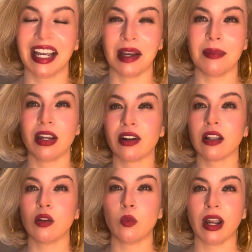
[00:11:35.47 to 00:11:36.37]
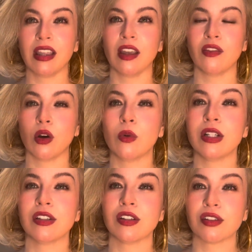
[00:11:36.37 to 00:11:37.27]
I'm hearing the way they've
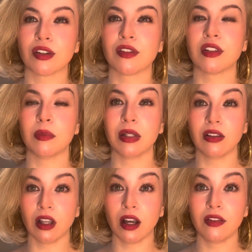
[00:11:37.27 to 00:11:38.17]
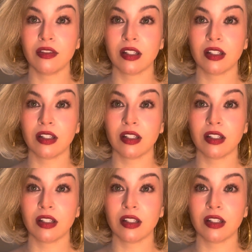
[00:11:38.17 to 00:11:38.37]
always deserved to be loved,